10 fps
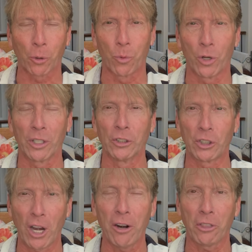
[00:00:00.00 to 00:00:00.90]
world and
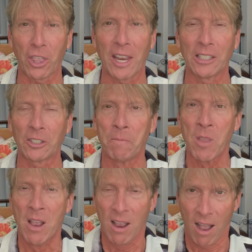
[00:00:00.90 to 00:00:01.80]
shared things
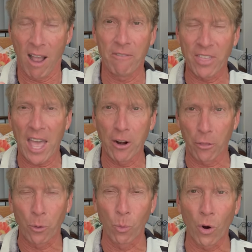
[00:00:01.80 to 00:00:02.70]
of that
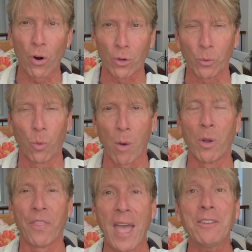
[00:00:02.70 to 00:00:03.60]
other world? What
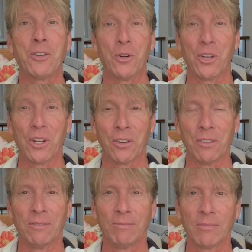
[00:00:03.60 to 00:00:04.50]
would that do to you?
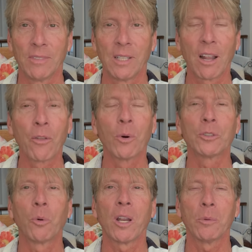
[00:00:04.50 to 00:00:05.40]
In other words,
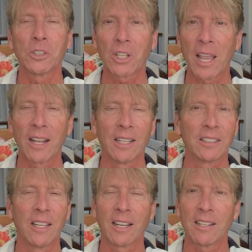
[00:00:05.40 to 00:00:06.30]
what he was saying
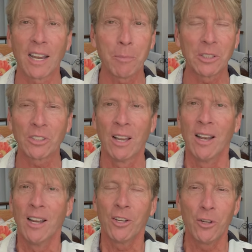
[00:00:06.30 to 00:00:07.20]
is, Nicodemus,
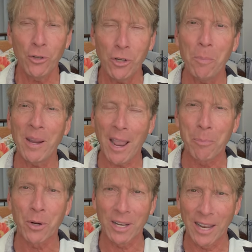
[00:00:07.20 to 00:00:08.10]
you should be
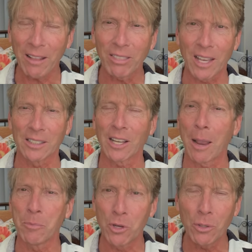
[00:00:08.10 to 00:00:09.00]
able to get this.
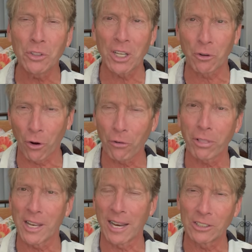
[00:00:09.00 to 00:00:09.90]
I'm using
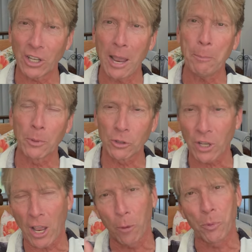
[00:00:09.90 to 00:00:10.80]
earthly examples to
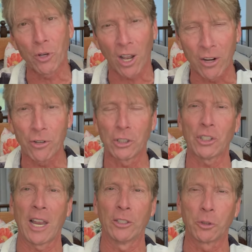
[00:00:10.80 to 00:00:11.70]
help you to
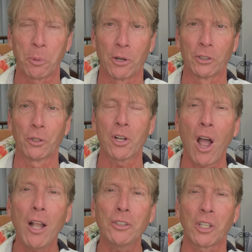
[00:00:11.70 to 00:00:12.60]
understand spiritual
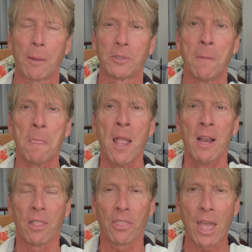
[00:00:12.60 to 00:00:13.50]
concepts
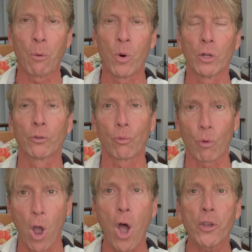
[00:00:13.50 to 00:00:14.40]
that will
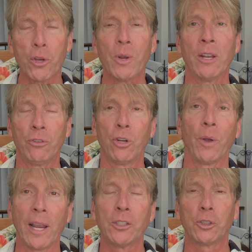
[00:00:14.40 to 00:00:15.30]
draw you into
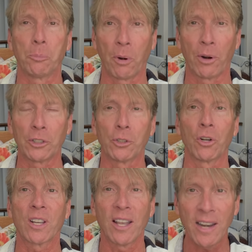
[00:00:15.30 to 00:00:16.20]
a spiritual
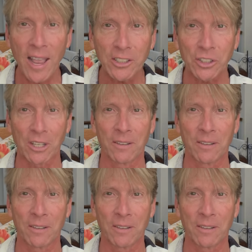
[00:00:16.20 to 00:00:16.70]
connection.